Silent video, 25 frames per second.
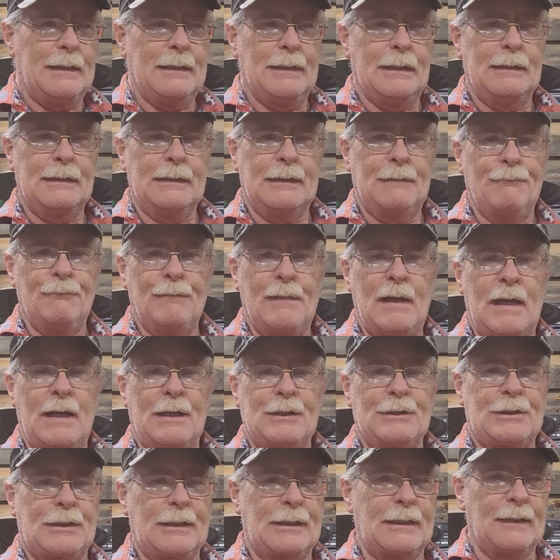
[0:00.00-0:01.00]
did
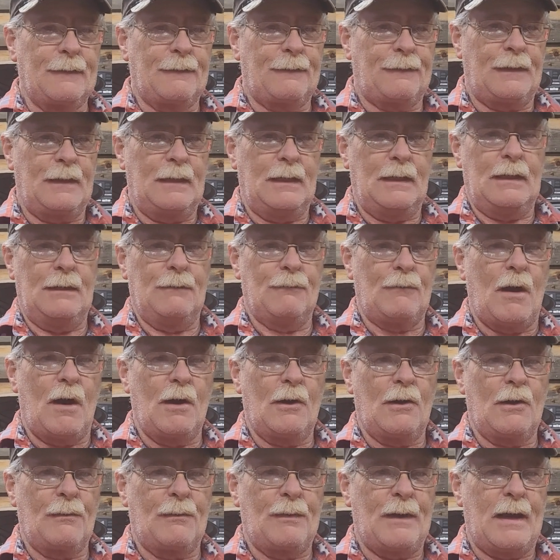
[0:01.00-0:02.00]
manage to get the
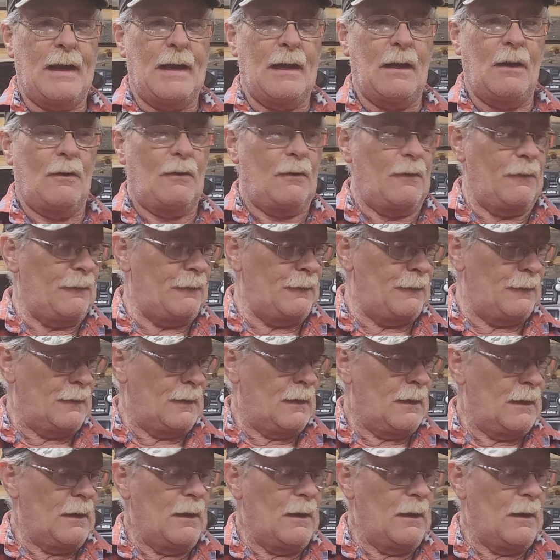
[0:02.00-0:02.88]
rocker panel